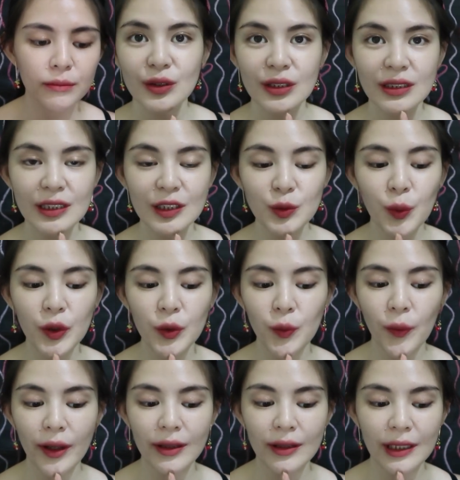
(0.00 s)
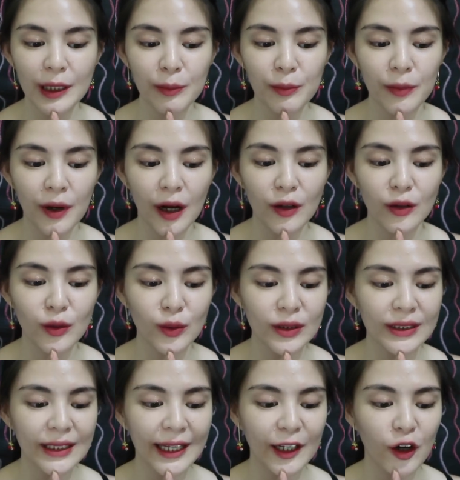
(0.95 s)
So this is what Wendy Brown
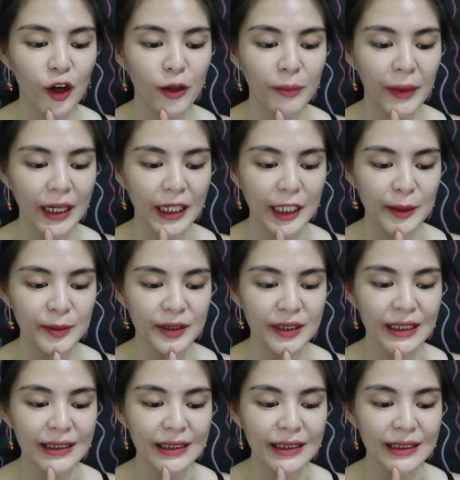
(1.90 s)
looks like on my lips.